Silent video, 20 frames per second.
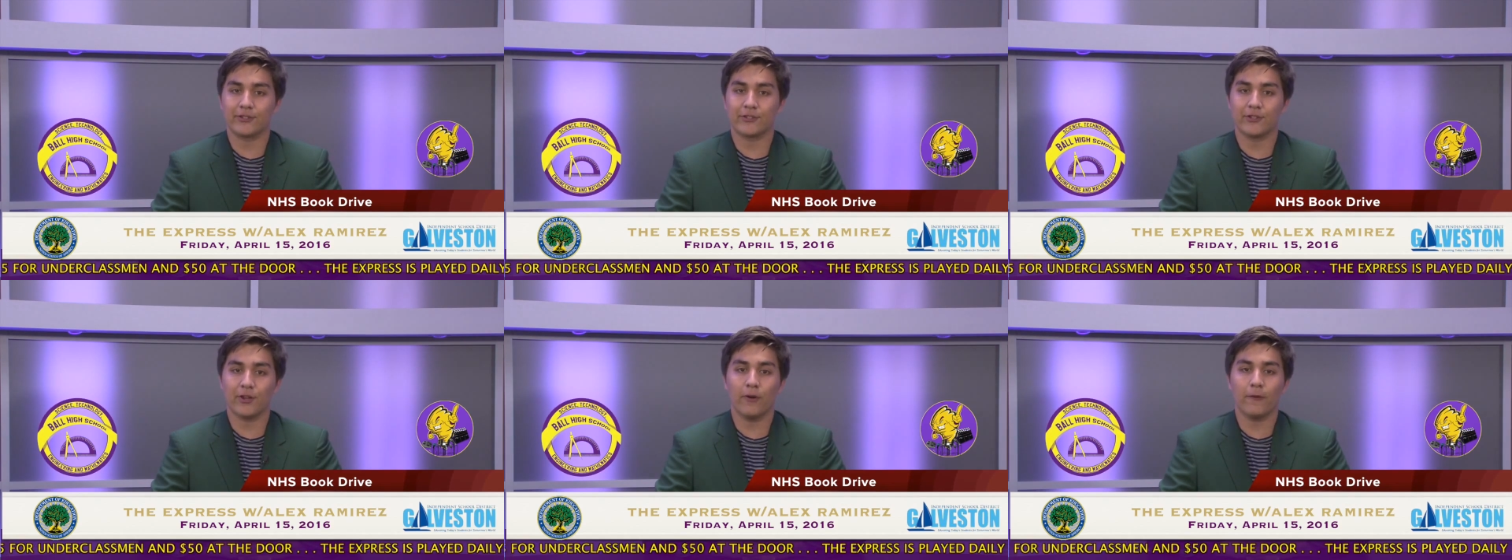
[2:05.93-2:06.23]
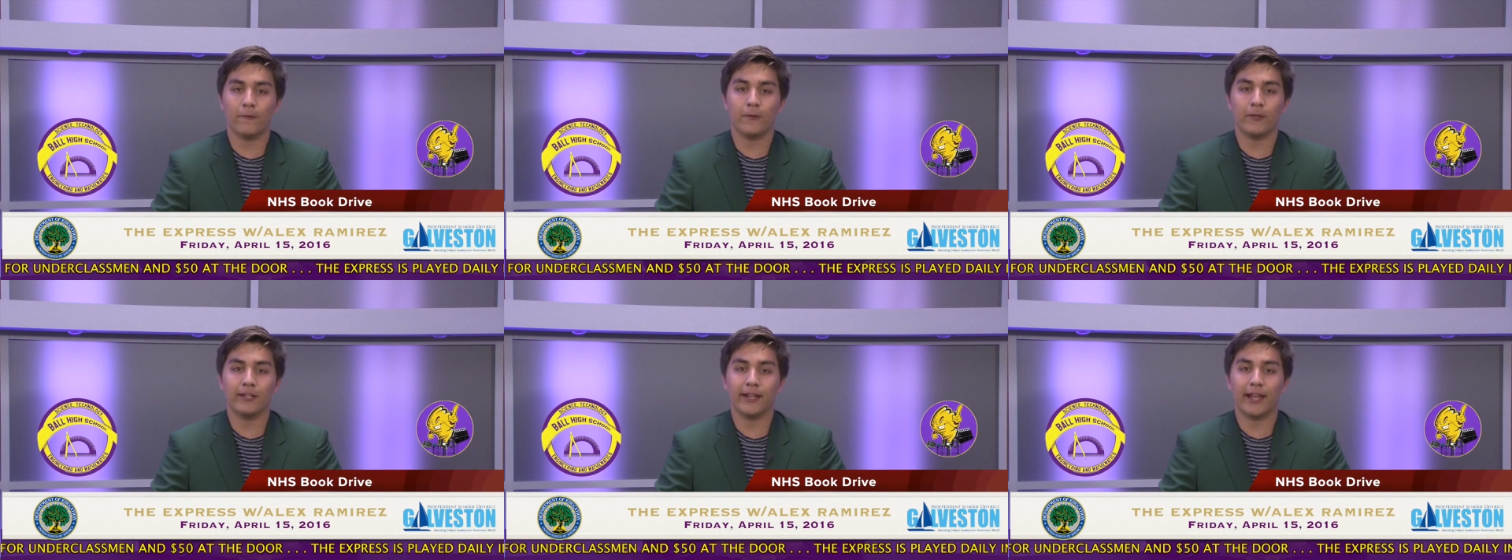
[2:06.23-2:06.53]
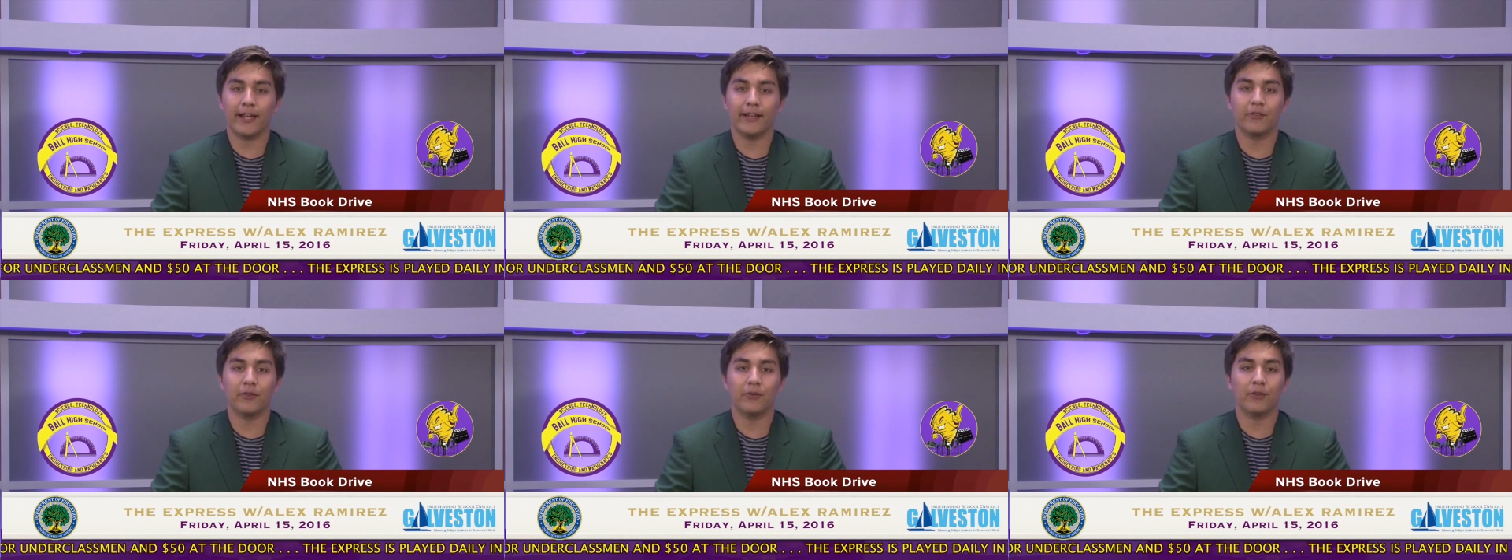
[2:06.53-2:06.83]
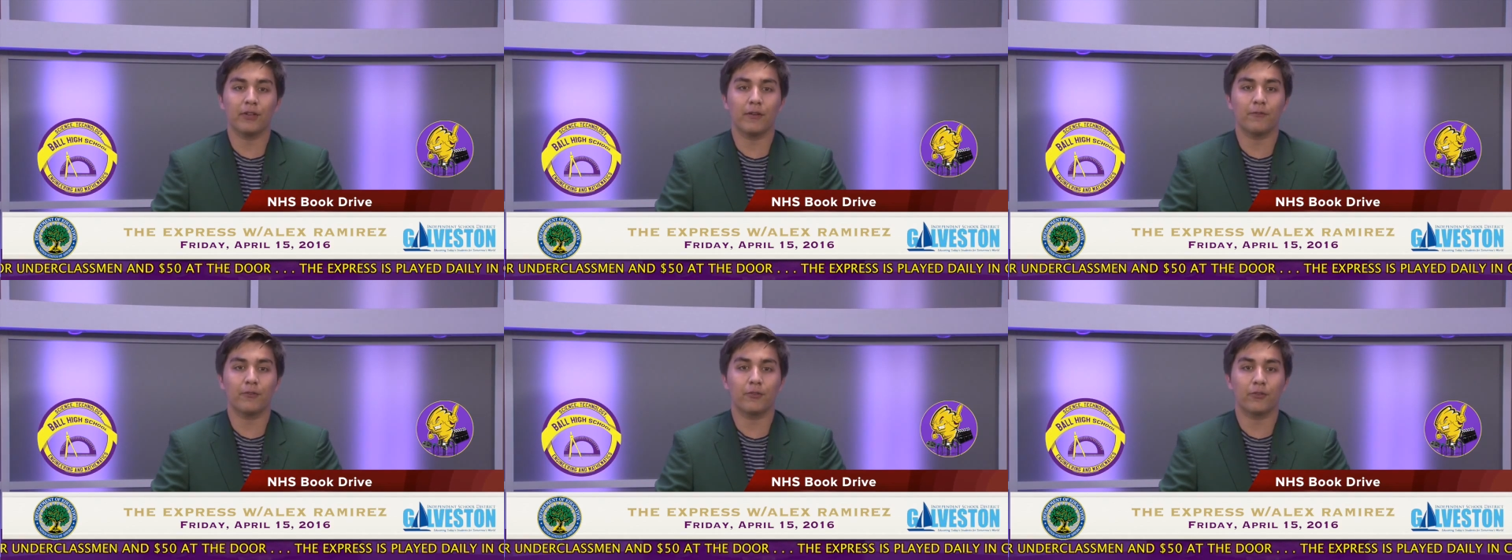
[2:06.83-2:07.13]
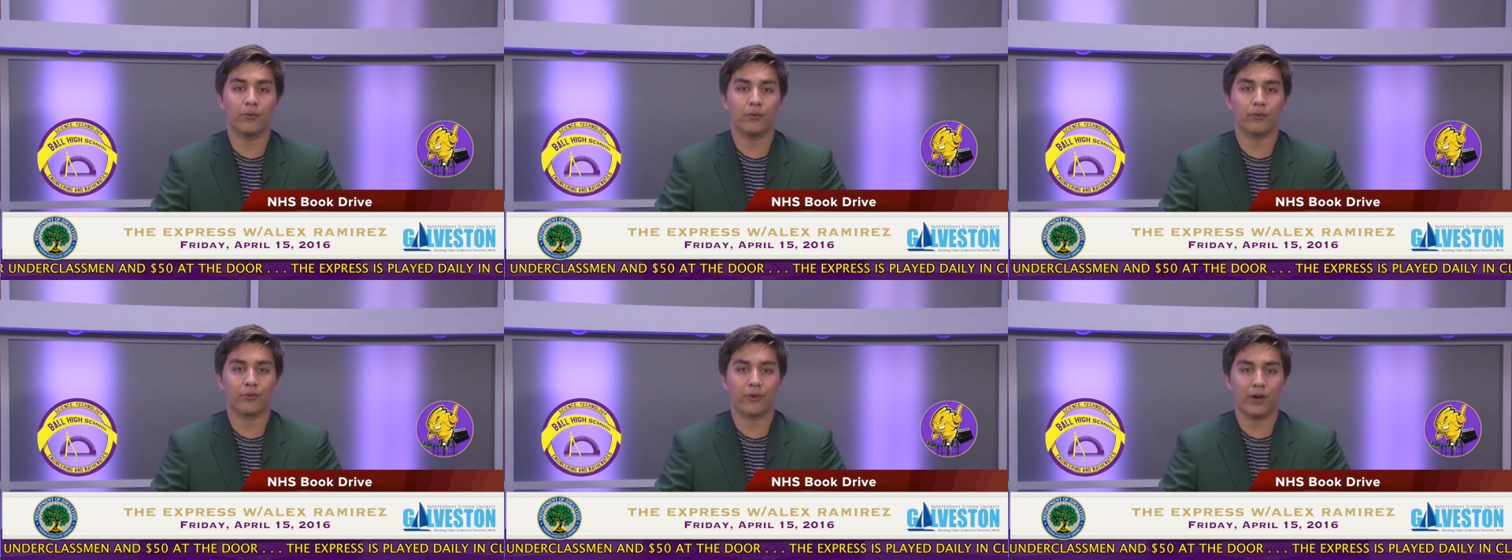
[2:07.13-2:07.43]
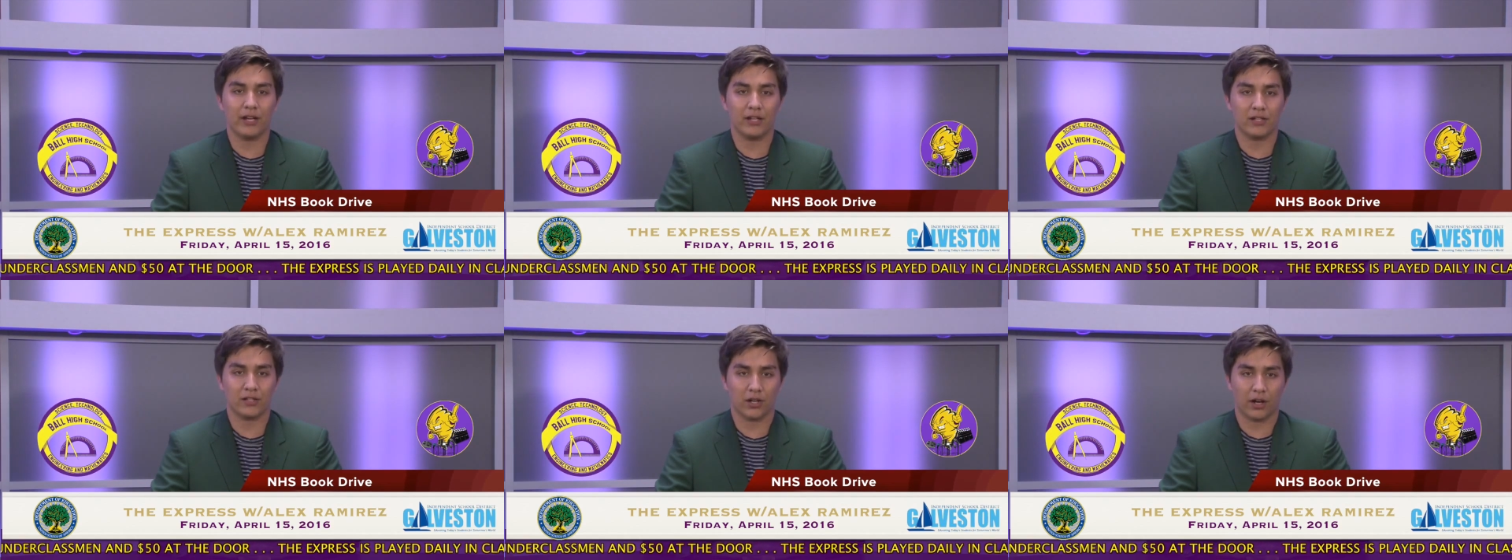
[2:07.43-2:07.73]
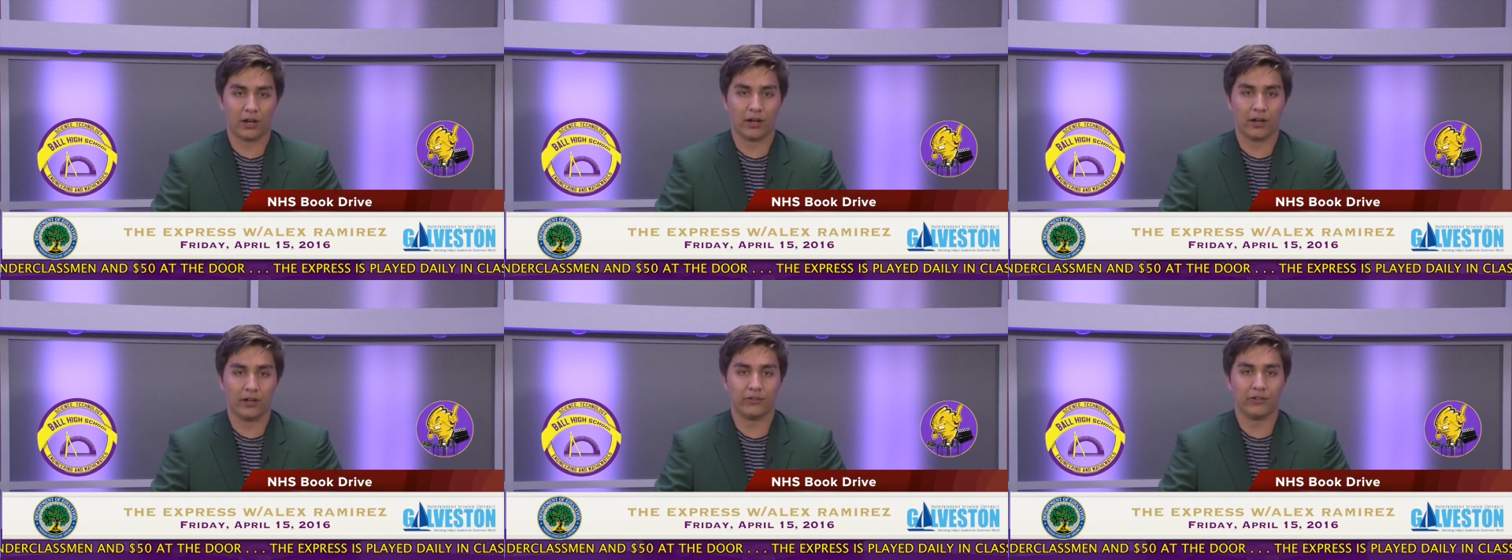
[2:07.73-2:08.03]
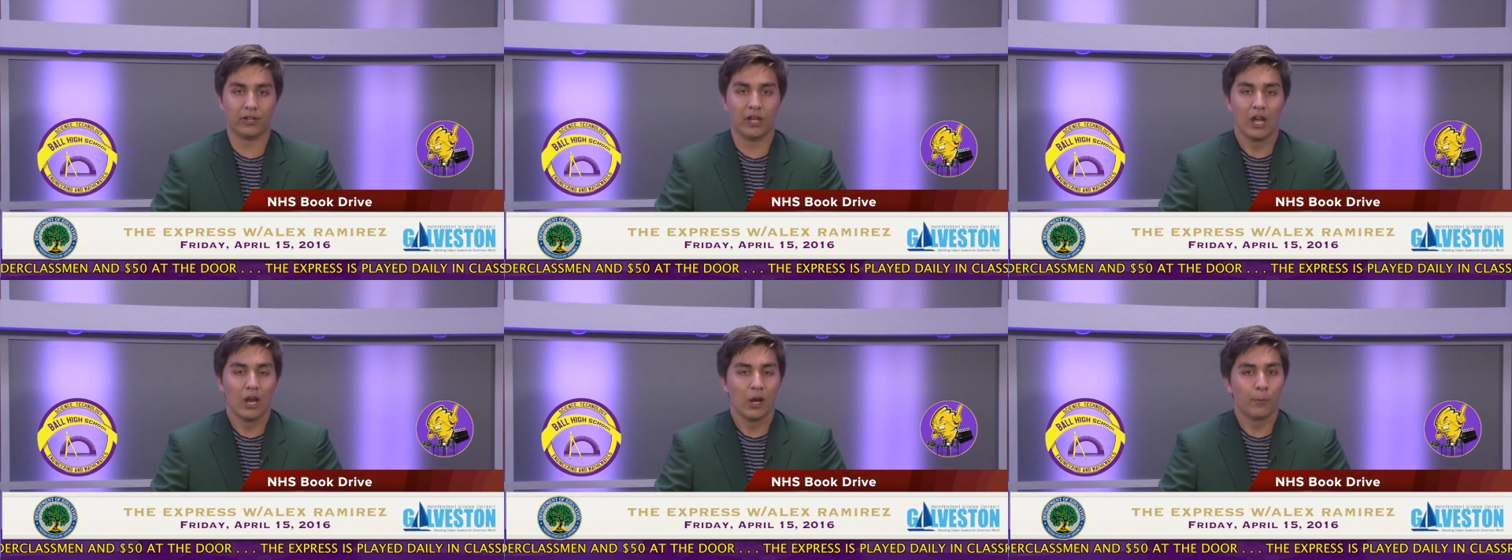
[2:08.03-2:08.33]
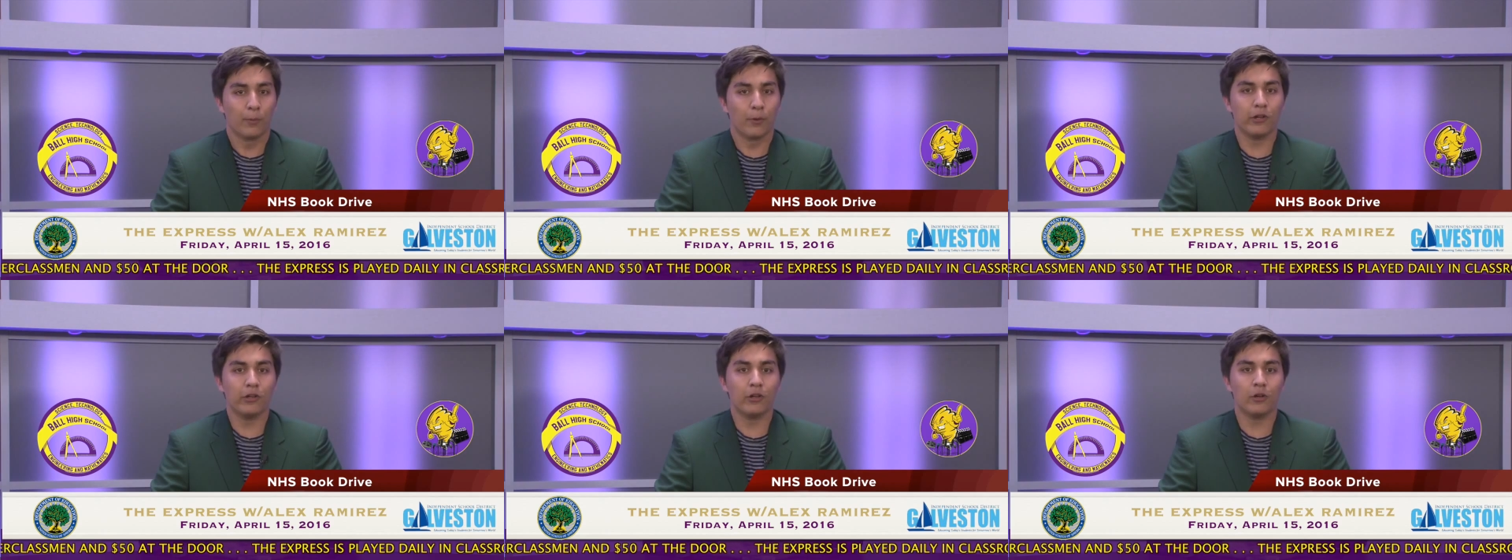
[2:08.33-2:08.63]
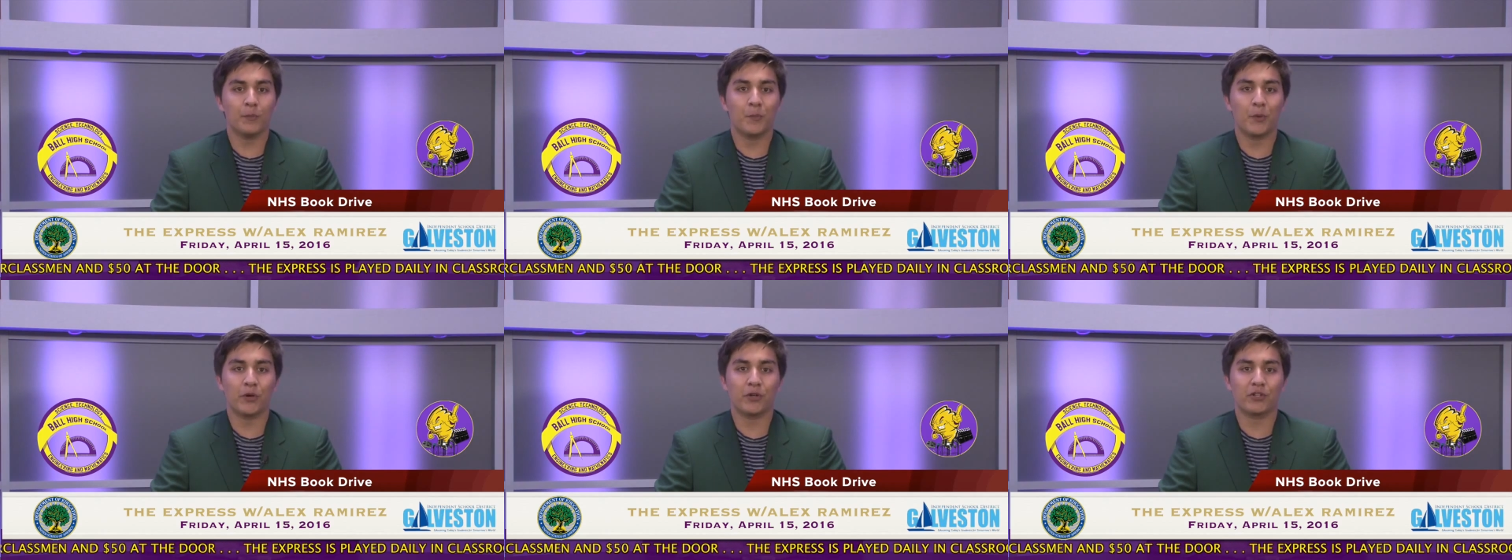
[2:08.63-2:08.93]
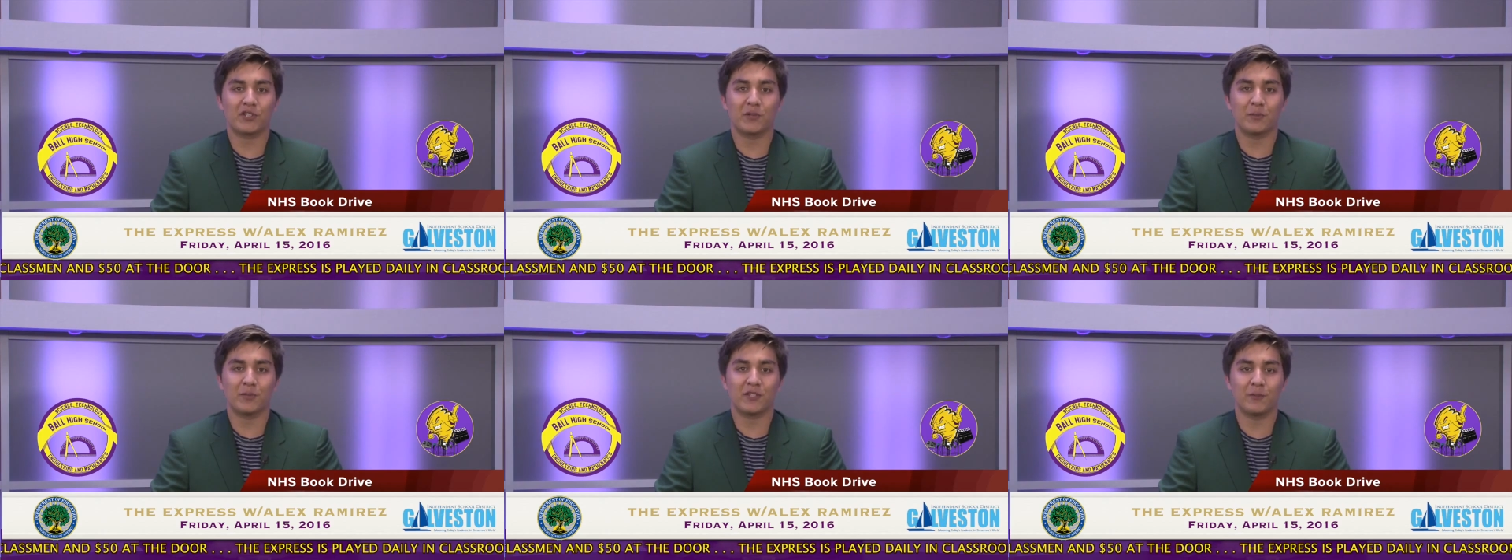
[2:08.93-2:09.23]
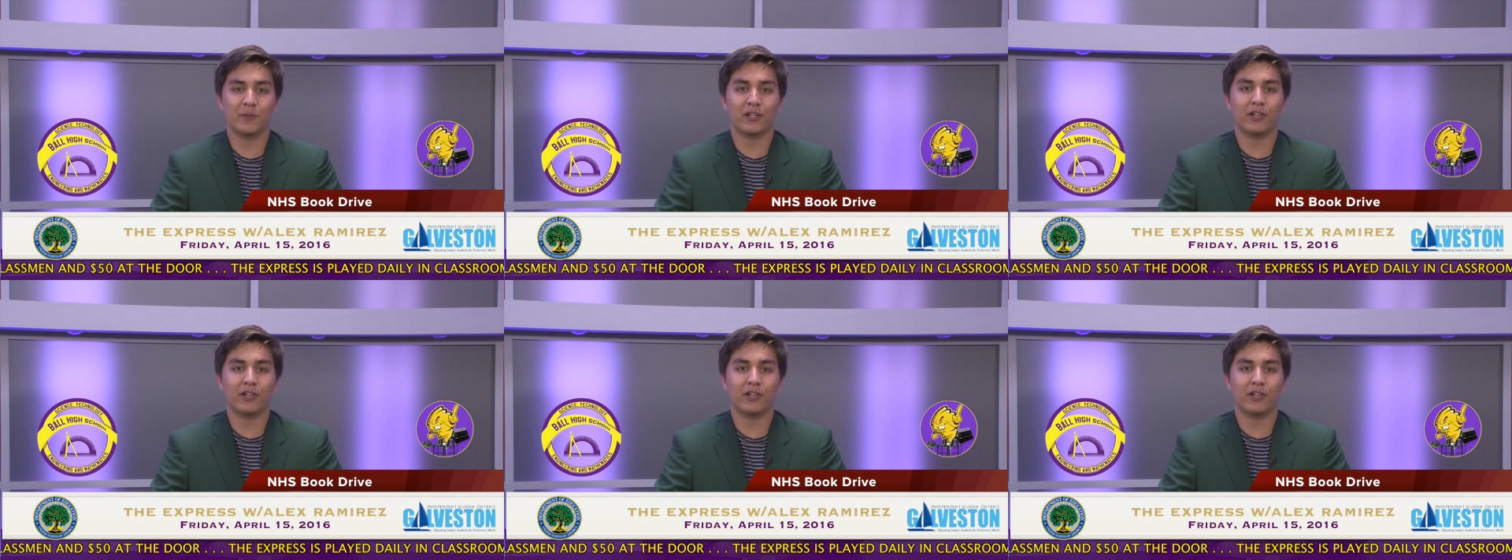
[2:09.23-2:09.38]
so if you'd like to give to a great cause, bring your books to Ms.